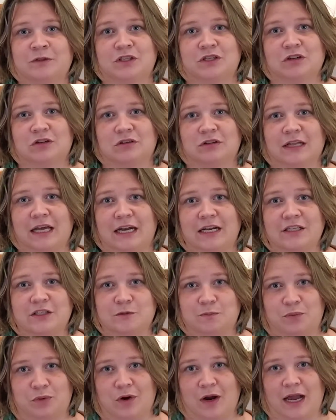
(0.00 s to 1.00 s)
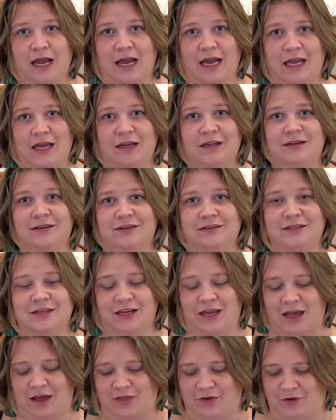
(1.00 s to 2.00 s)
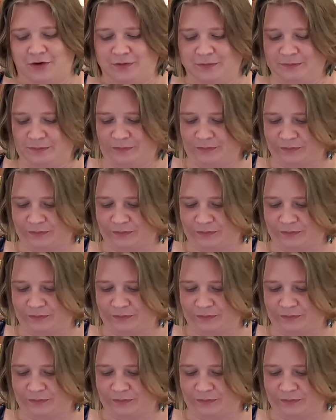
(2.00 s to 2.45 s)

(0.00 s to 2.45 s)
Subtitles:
So let us pray together.